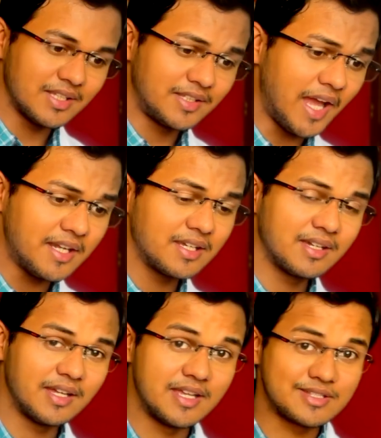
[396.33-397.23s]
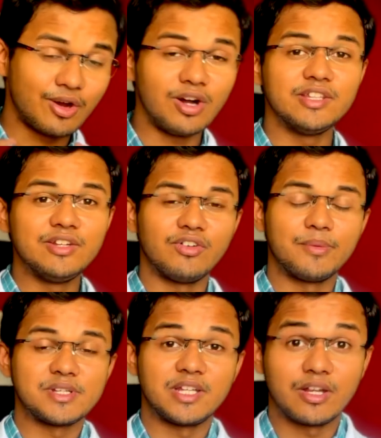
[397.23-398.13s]
that is all the
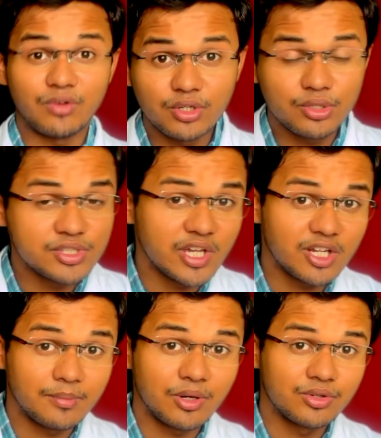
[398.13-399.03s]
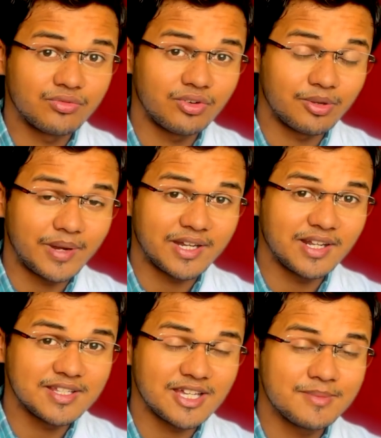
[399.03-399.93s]
information that I wanted to share about for
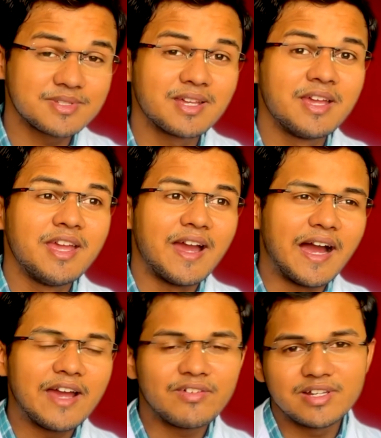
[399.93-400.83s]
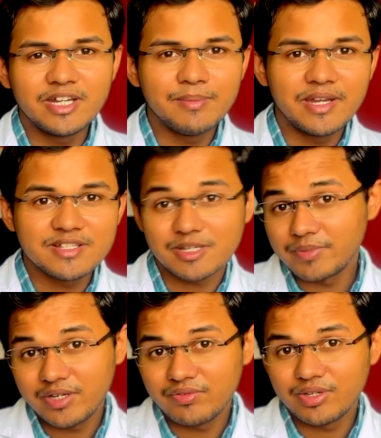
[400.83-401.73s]
practical exams. I have already made a
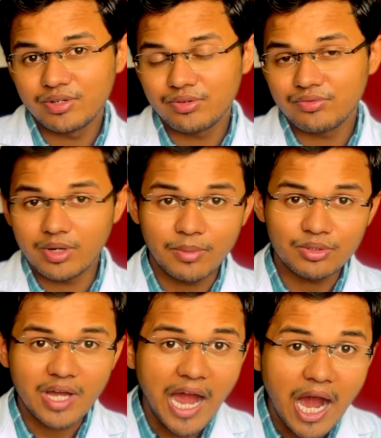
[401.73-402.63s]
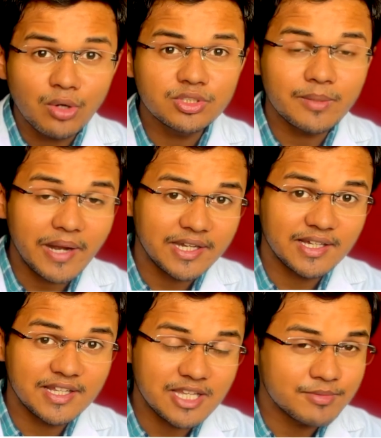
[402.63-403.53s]
separate video about how the
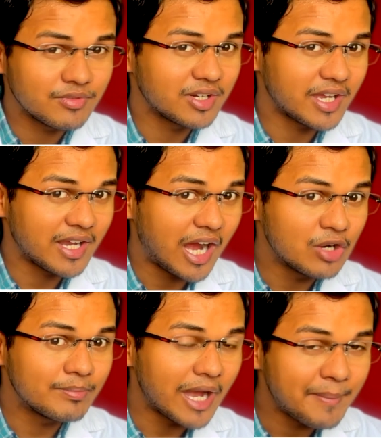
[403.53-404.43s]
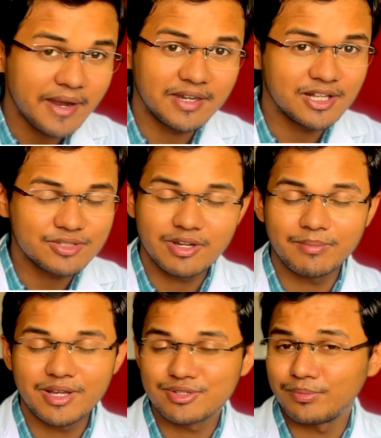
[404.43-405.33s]
practical exams work and how my practicals went
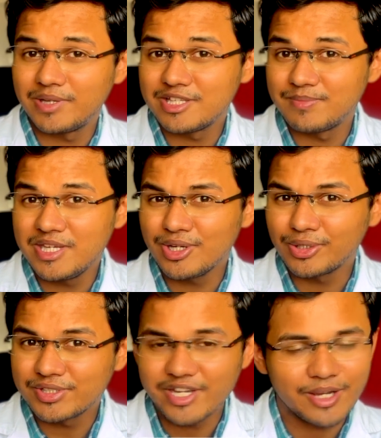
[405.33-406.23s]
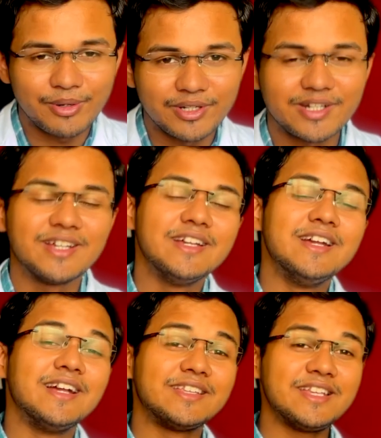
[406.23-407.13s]
by. So please be sure to check about it.
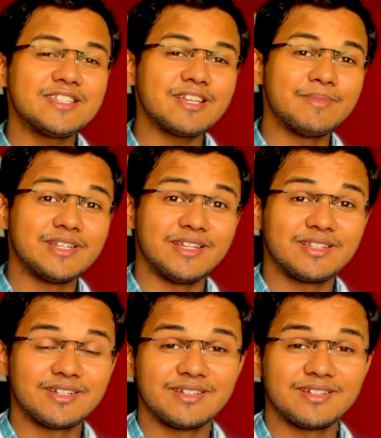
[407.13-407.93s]
This is Abhijeet